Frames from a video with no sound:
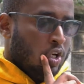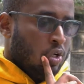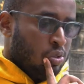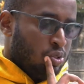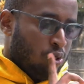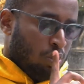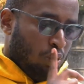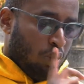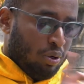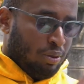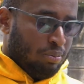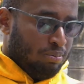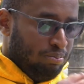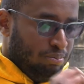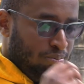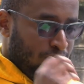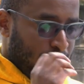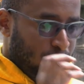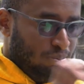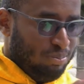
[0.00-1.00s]
So look,
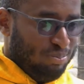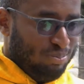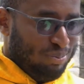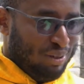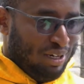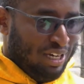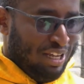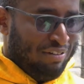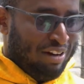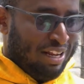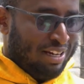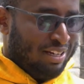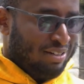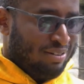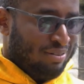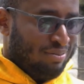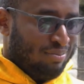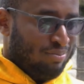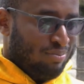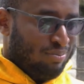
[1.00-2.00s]

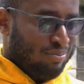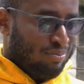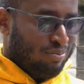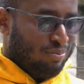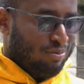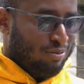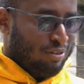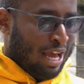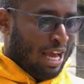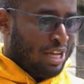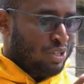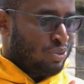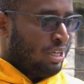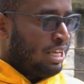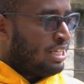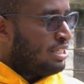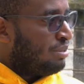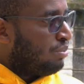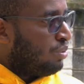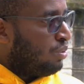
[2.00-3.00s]
Cleveland had to
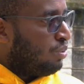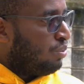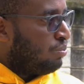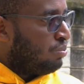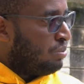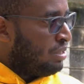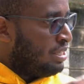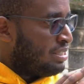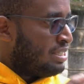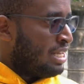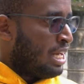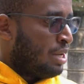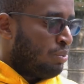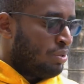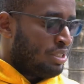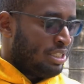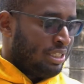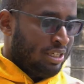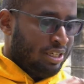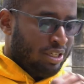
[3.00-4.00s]
let him go. He's done
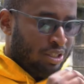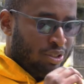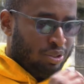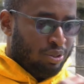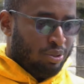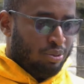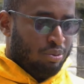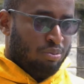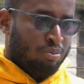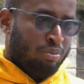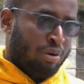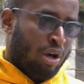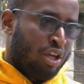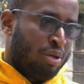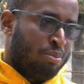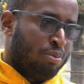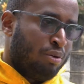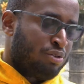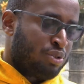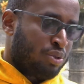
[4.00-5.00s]
what he needed to do. Now
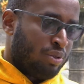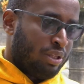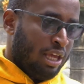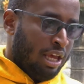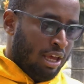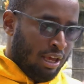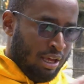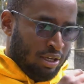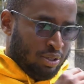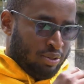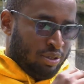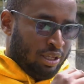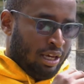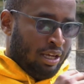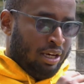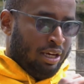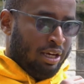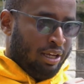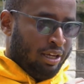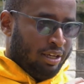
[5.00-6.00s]
he moves to the
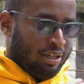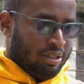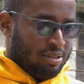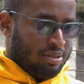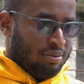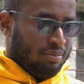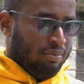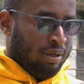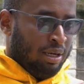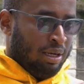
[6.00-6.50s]
LA Lakers.